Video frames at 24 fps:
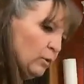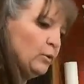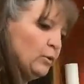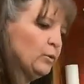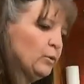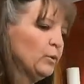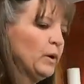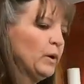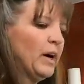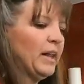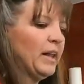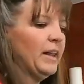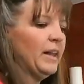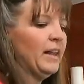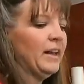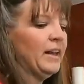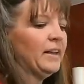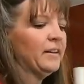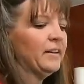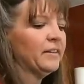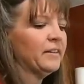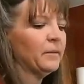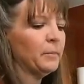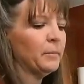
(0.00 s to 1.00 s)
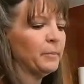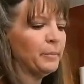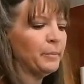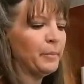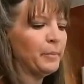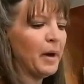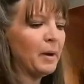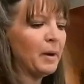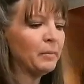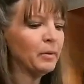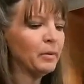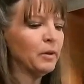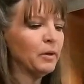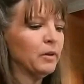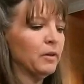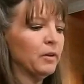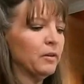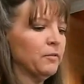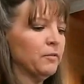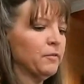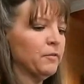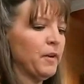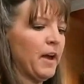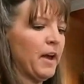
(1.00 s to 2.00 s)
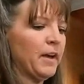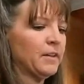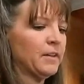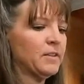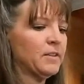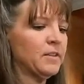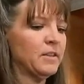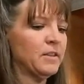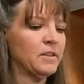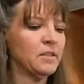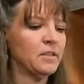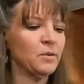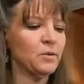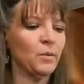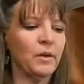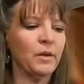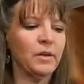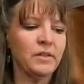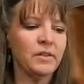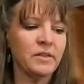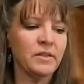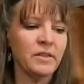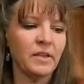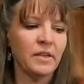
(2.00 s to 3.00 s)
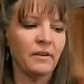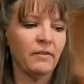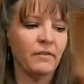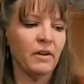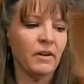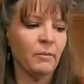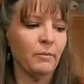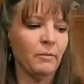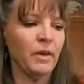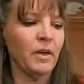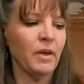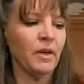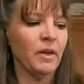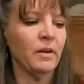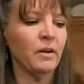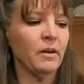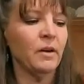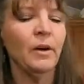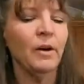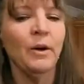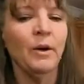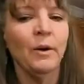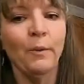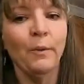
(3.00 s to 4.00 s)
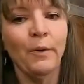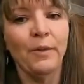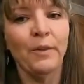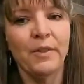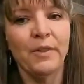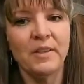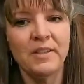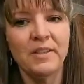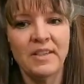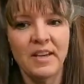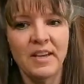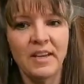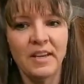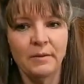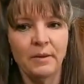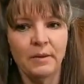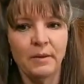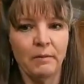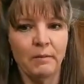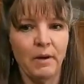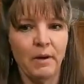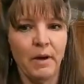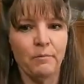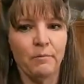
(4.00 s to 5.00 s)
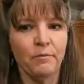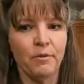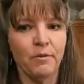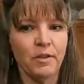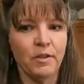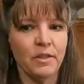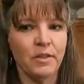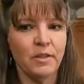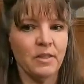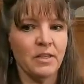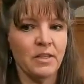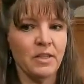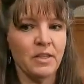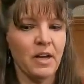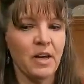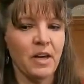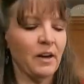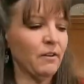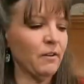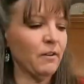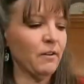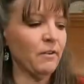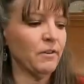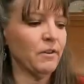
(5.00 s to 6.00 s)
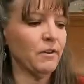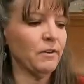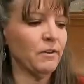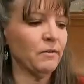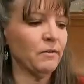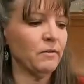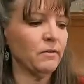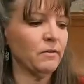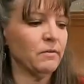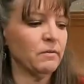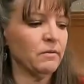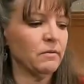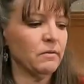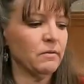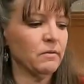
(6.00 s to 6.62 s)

Ooh, I like the bubble effect this one is giving me with the xanthan gum versus the arrowroot.